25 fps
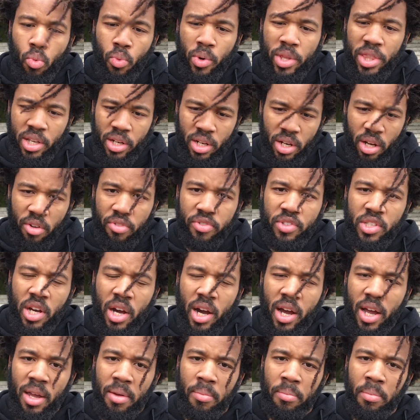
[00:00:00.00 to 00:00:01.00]
with enough
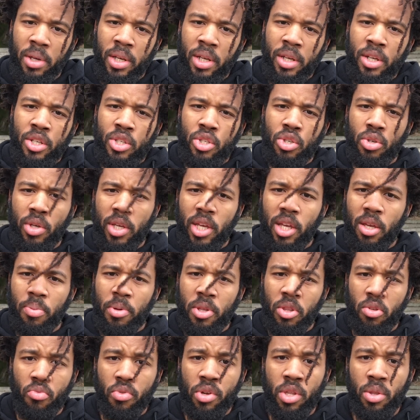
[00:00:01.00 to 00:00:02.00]
time to
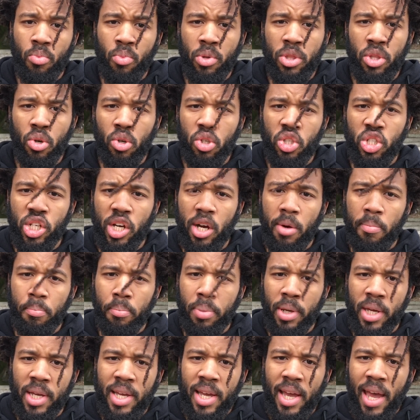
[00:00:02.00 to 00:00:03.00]
keep in the rhythm with your jump
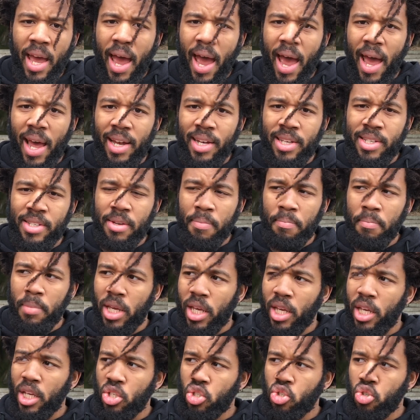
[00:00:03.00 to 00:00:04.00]
and
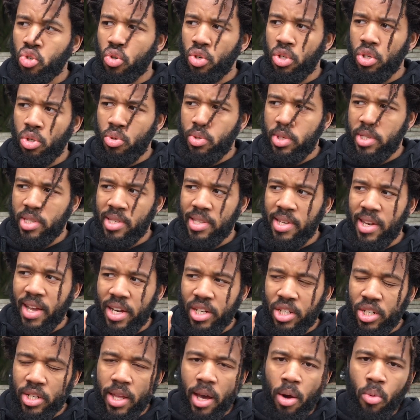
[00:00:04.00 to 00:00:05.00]
making sure you
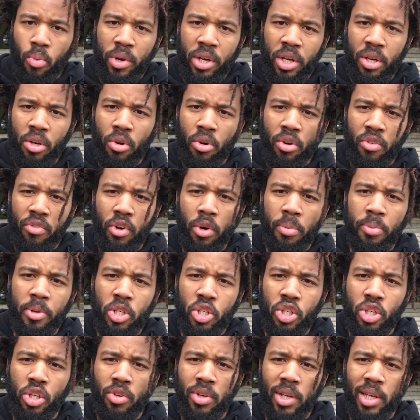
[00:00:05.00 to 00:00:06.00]
snatch that window of
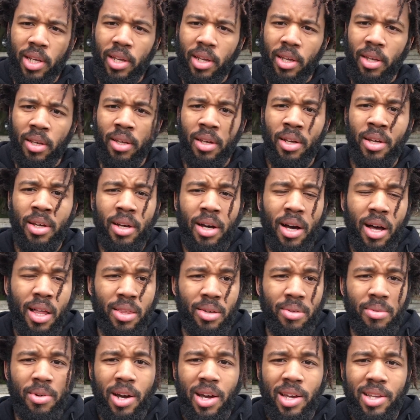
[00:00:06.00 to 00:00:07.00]
opportunity.
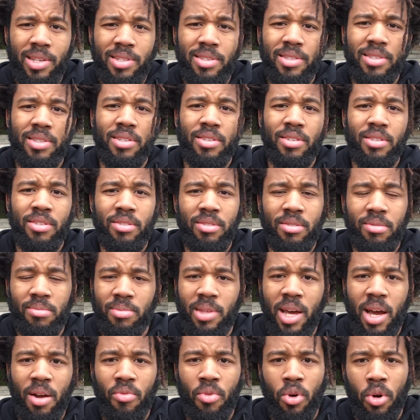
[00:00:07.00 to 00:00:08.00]
Otherwise,
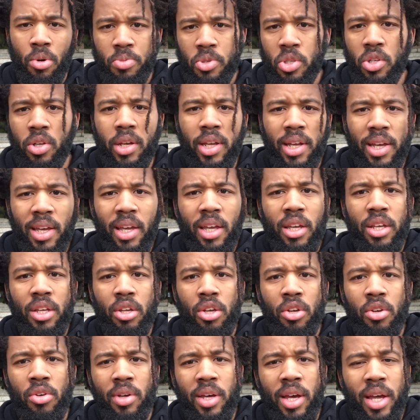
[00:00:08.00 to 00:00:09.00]
that rope's gonna hit
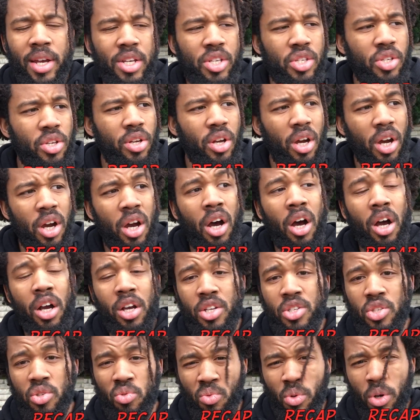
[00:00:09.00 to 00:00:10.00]
you and it's gonna hurt,
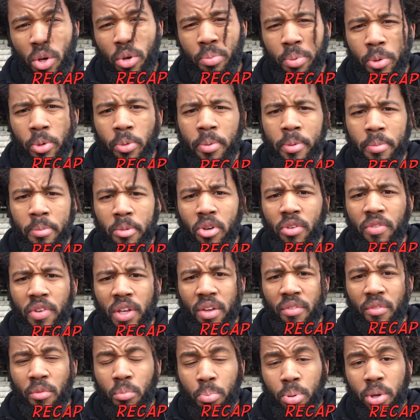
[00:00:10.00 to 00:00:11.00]
because the rope will be
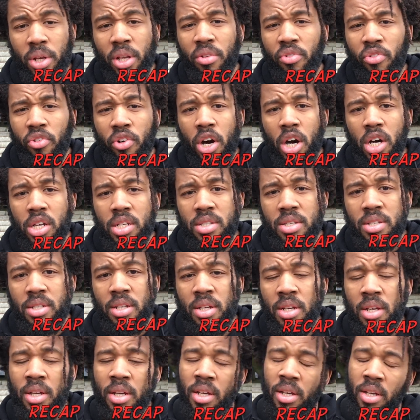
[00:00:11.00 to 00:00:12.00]
moving pretty fast.
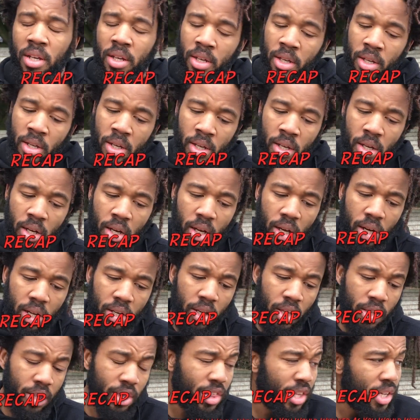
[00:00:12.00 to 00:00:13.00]

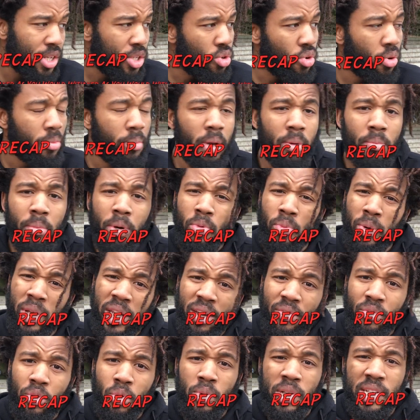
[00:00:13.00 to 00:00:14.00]
Another thing to remember: we
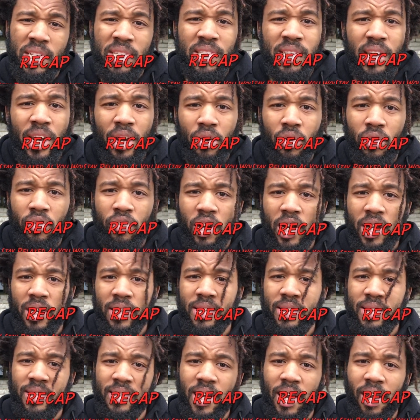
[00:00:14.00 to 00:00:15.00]
never want to
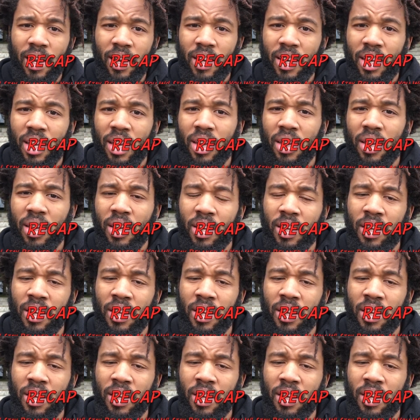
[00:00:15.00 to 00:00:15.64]
sacrifice technique.